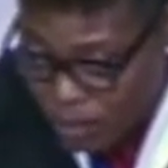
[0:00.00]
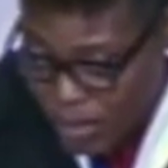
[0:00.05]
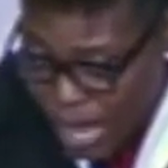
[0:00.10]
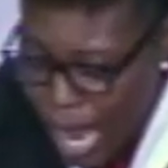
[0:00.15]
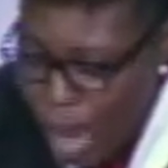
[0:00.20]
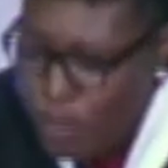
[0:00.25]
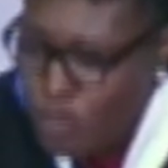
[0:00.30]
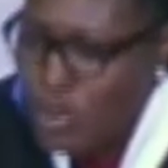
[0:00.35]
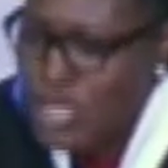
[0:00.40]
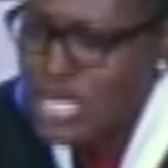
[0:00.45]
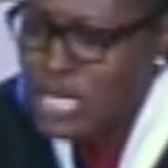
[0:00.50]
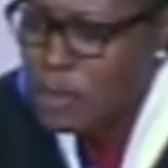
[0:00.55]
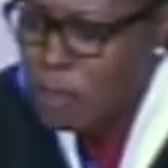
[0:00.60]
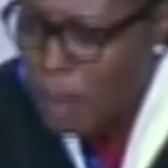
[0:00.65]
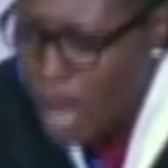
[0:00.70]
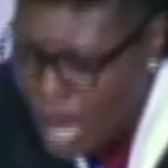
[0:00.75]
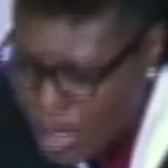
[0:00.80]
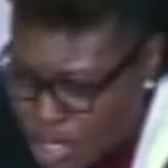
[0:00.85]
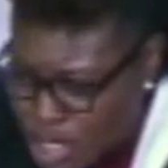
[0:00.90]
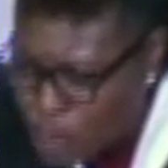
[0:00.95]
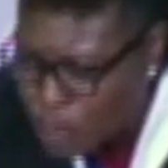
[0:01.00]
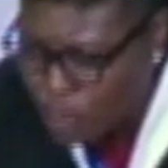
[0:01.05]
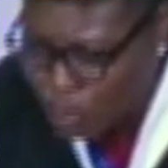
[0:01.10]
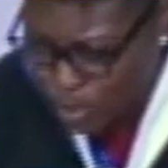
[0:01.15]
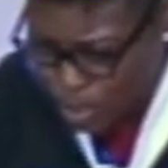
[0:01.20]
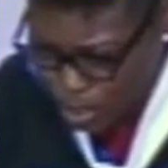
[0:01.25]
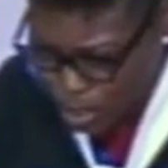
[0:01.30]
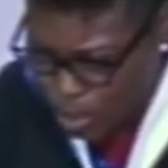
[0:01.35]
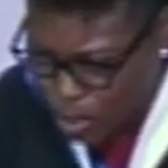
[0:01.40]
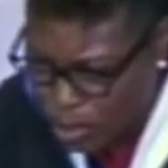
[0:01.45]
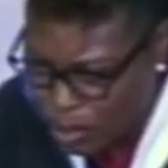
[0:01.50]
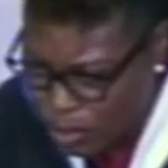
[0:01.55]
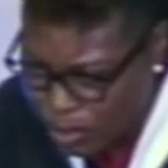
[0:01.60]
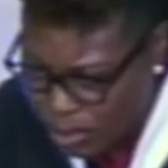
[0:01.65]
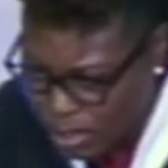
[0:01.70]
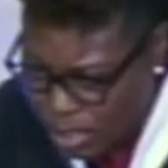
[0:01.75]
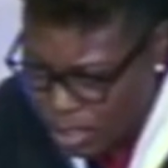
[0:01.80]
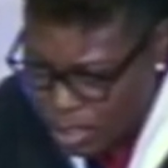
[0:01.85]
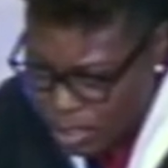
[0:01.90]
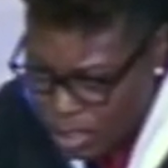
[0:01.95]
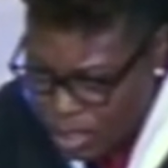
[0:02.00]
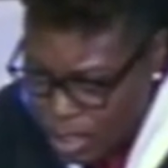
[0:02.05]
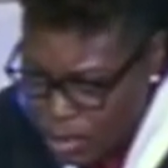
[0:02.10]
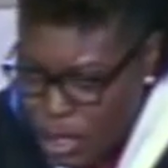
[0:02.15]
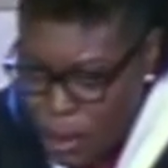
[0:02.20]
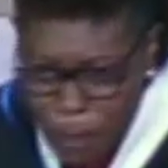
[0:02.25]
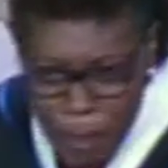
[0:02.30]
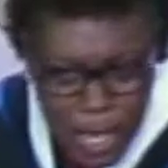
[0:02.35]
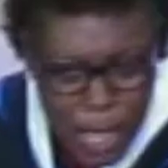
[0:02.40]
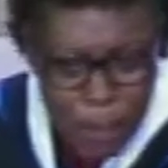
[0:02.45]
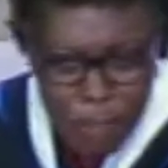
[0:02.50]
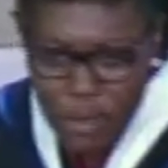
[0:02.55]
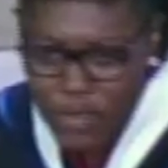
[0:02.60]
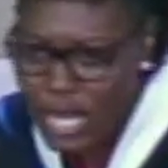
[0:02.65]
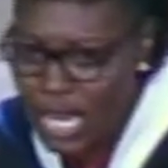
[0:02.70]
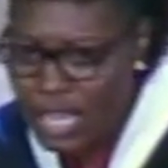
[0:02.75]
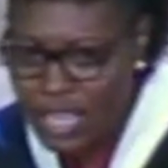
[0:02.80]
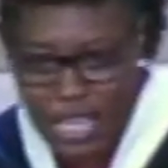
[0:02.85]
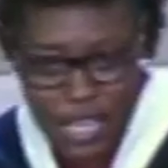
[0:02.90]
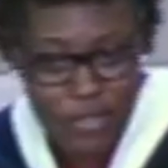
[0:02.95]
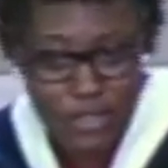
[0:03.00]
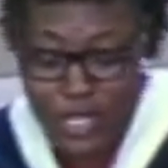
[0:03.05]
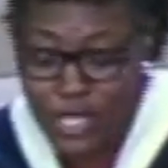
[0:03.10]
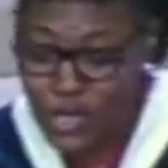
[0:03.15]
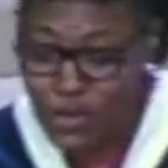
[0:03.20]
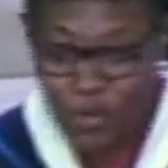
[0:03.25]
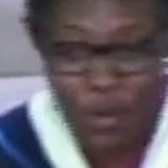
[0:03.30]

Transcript: I'm responsible to you. The people that are in this